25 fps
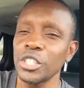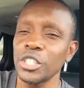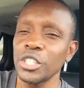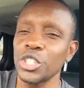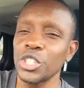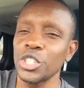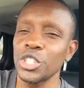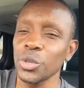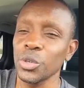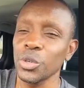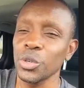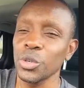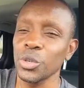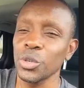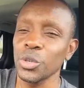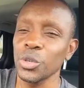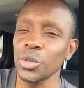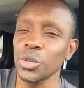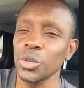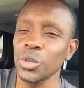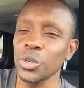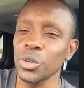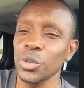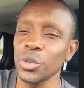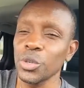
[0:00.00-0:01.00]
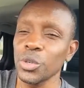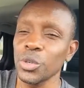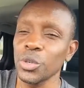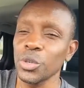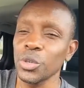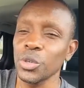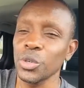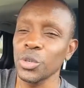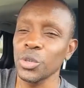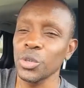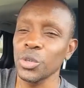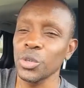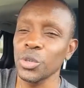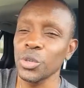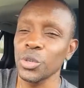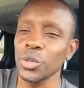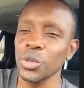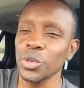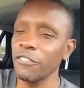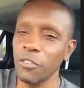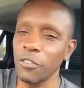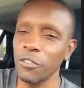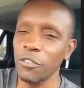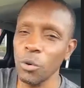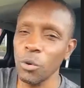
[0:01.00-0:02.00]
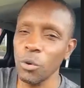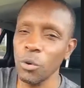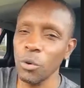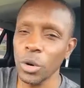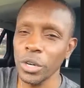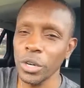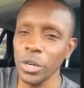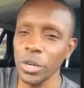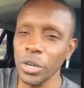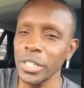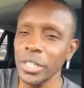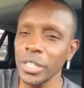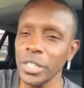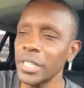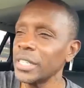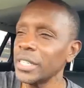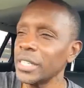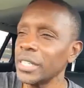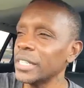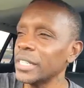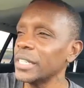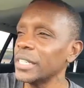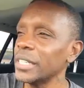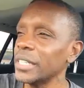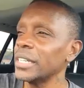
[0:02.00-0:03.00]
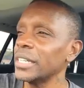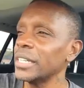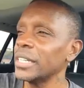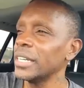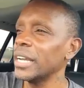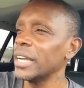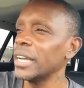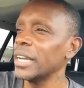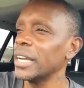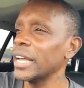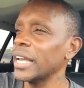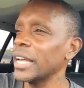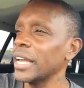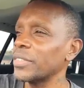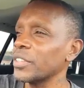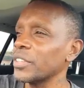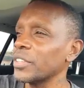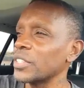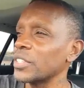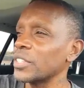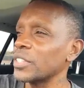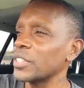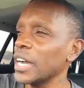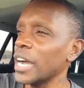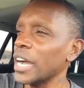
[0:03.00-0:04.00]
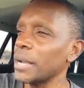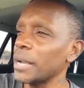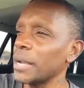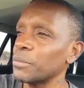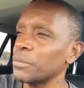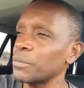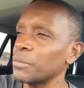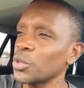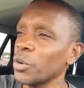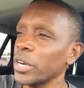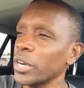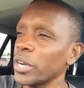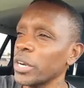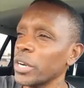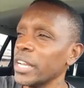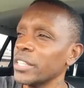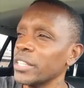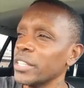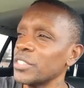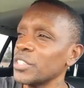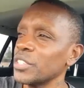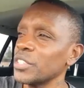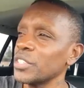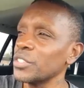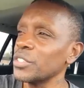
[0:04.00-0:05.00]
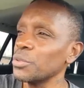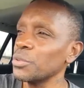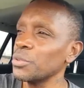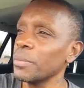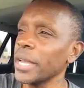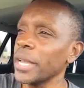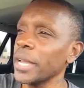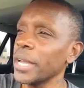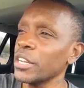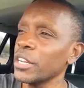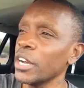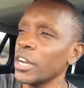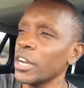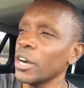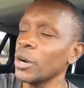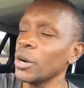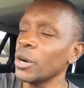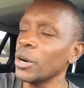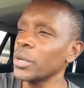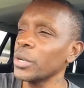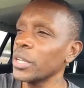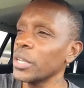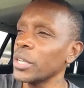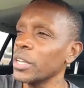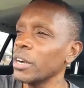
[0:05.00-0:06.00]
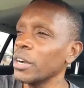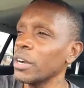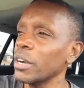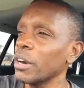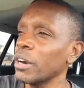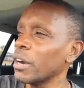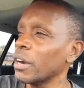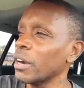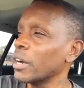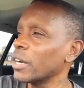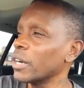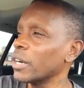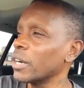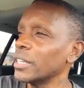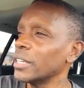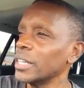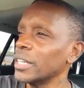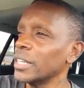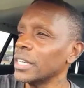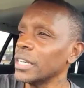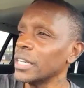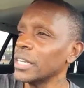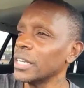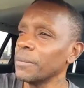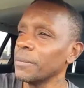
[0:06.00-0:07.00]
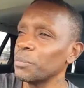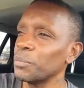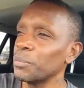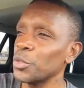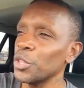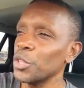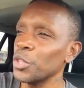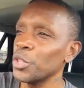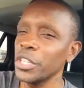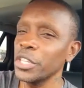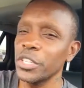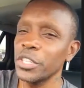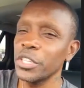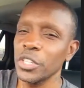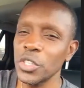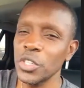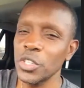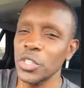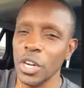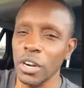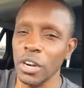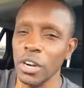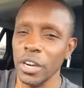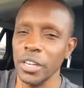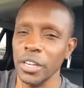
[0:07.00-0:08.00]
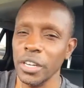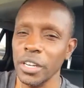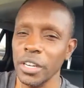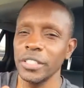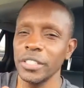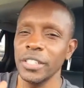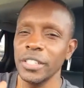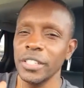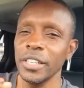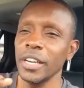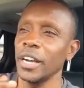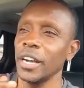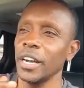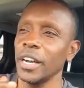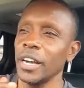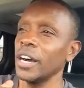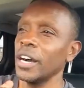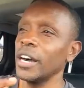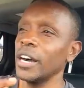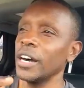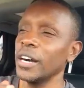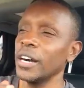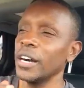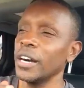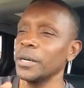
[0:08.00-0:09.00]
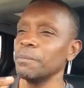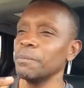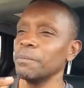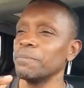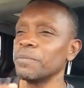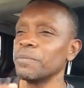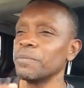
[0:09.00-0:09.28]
short that independent filmmakers could afford at the time. Short ends, as you may know, are the discarded uh,